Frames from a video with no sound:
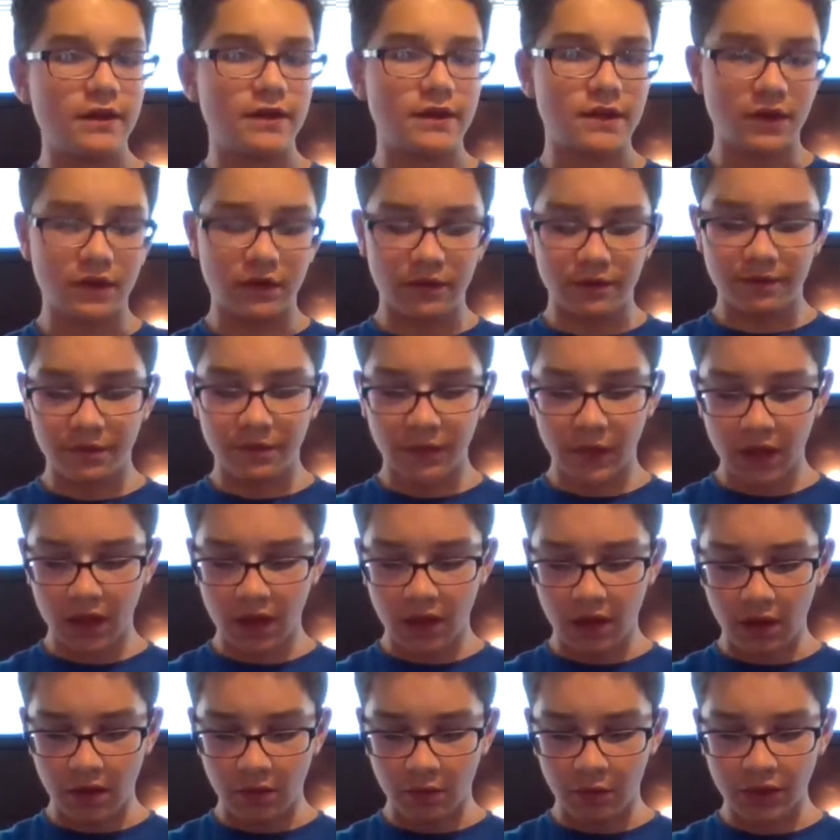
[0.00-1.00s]
So
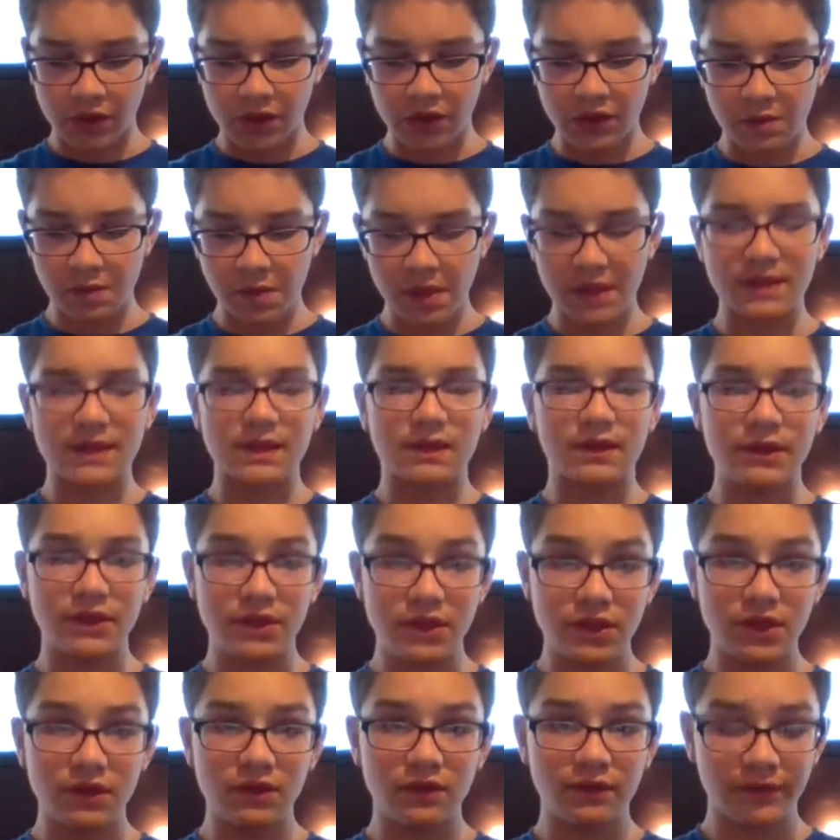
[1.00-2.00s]
what you
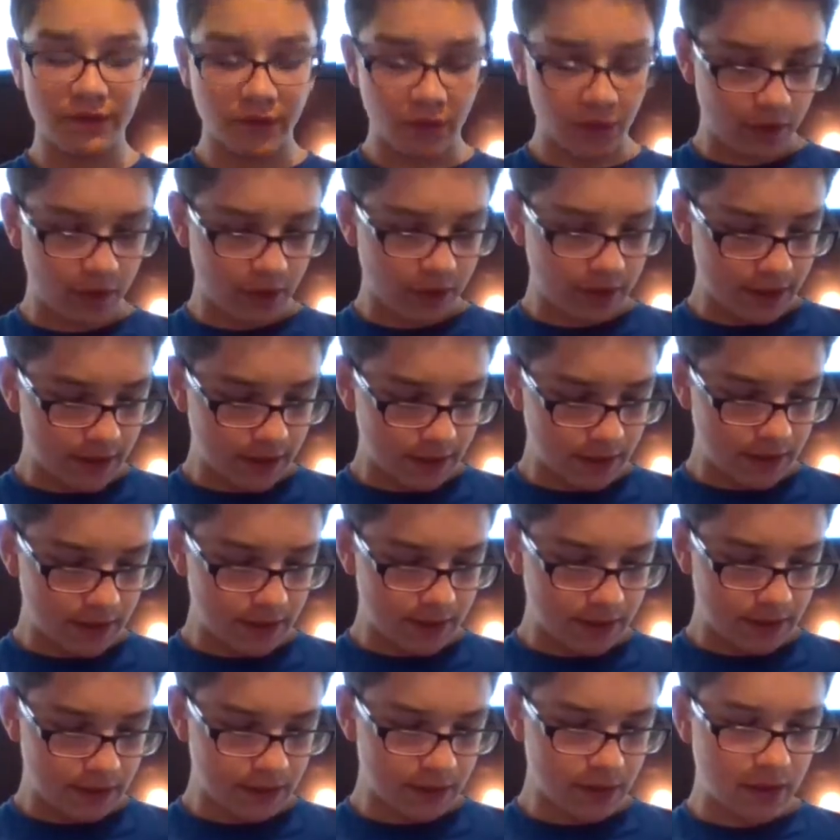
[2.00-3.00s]
basically do for it
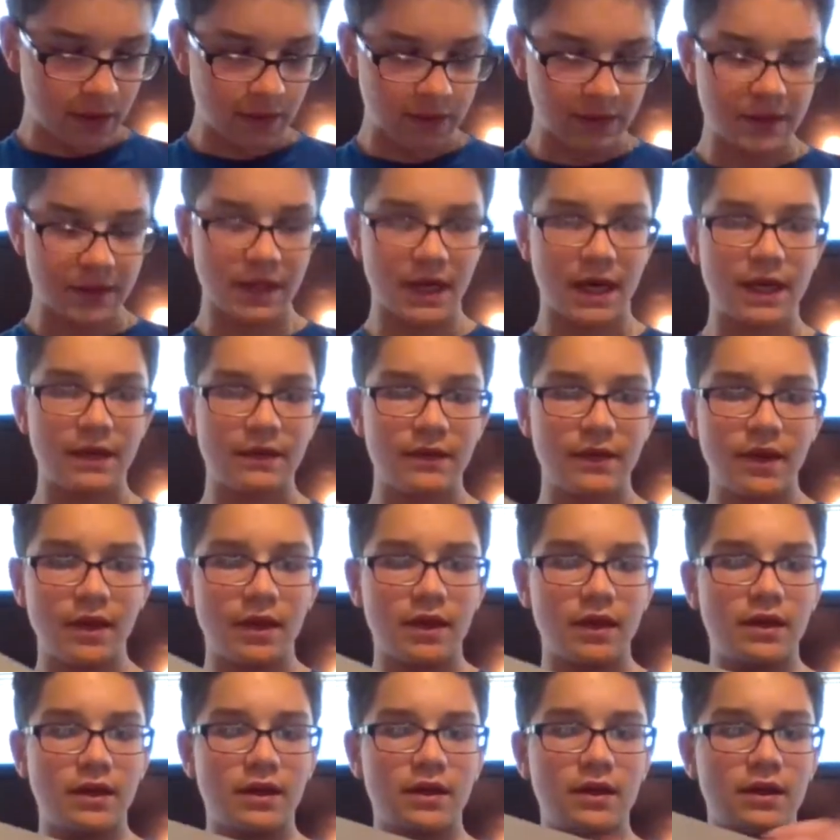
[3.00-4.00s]
is, it's got
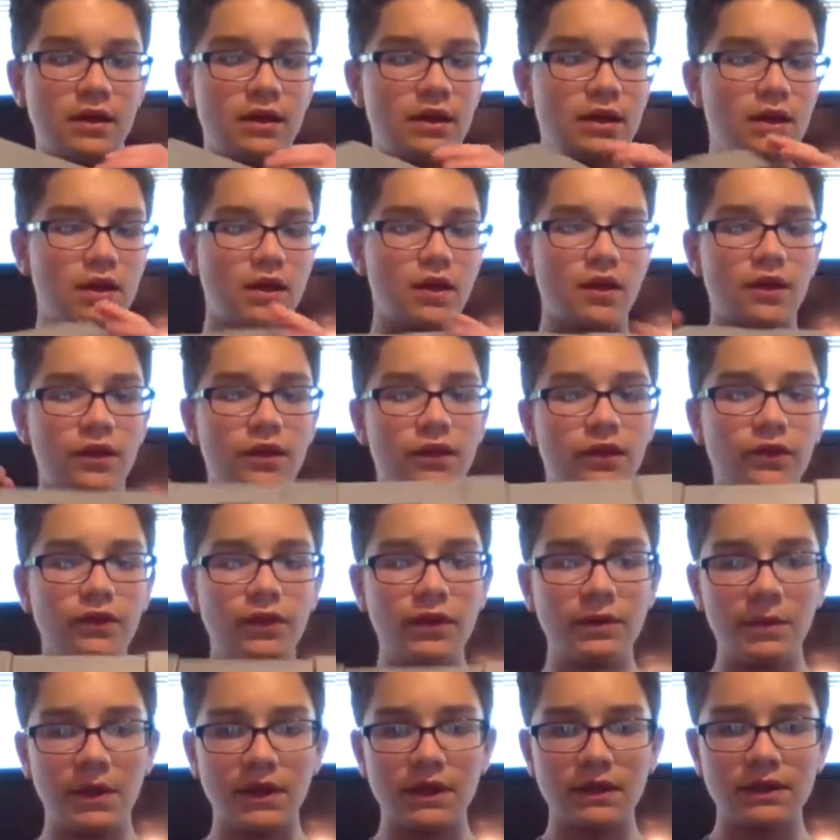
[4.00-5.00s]
the
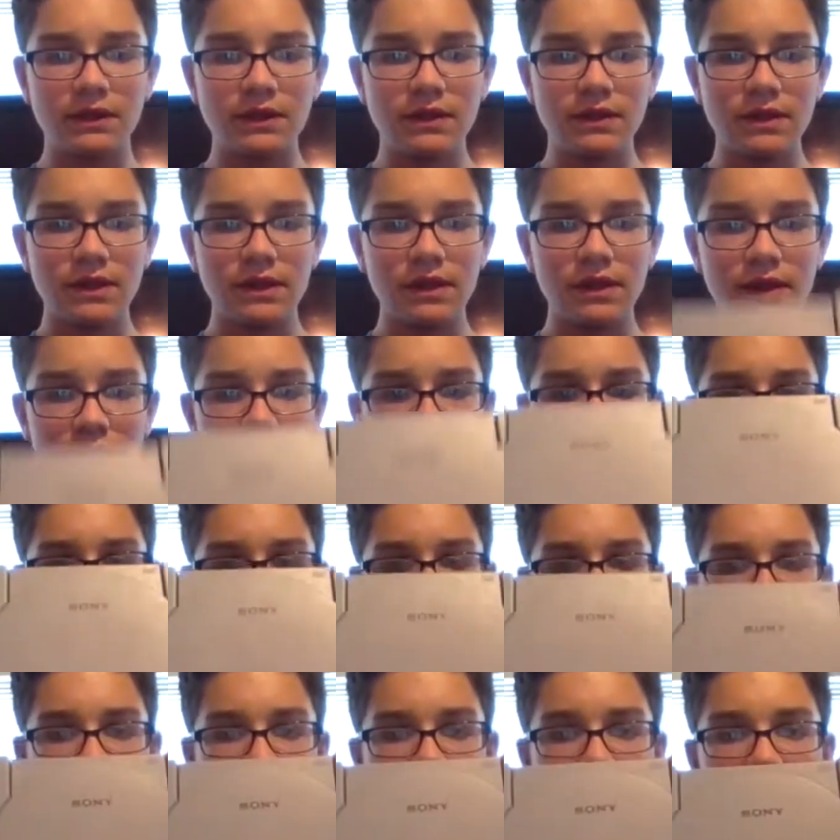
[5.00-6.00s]
three buttons
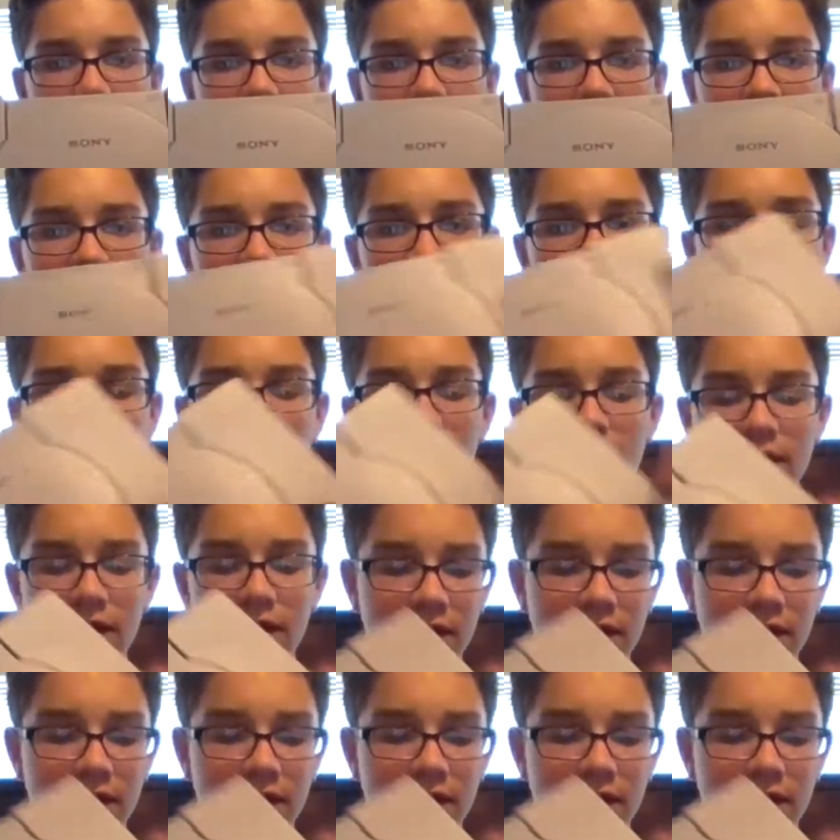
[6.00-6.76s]
on the front.